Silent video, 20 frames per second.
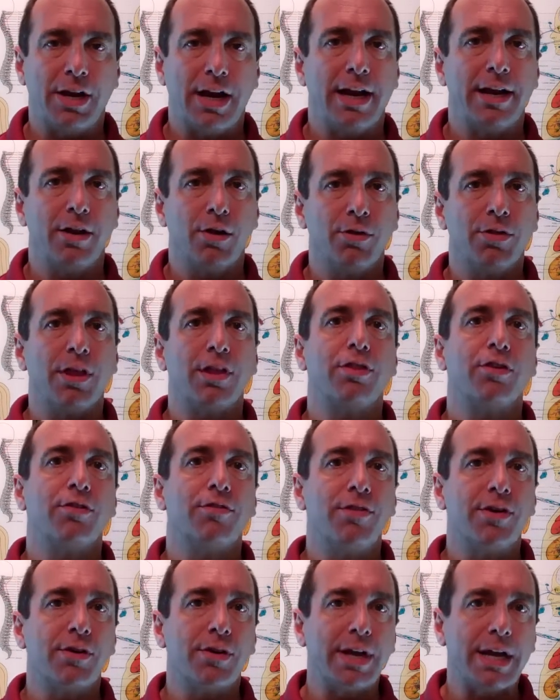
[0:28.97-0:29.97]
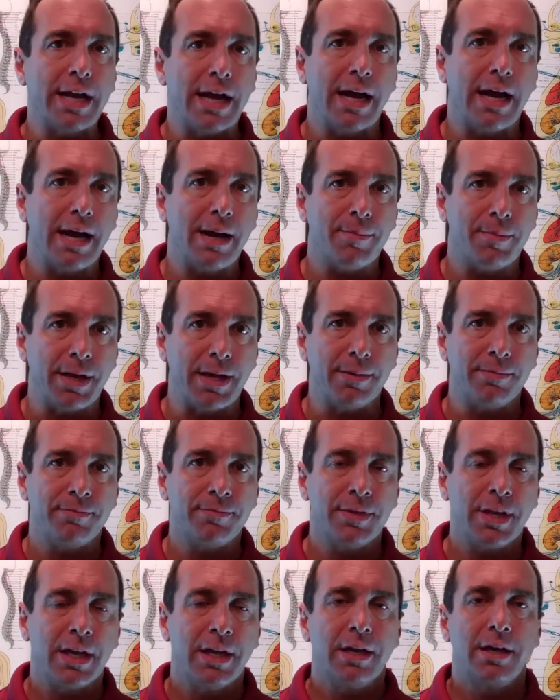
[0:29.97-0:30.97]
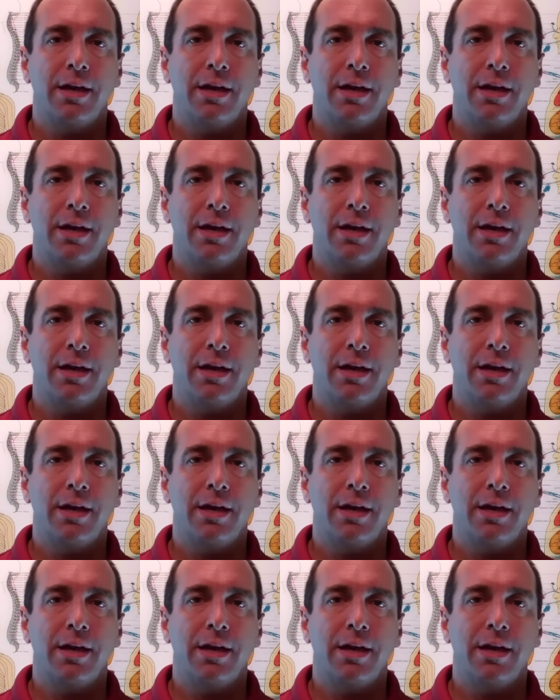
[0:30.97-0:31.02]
And I know that they're very common,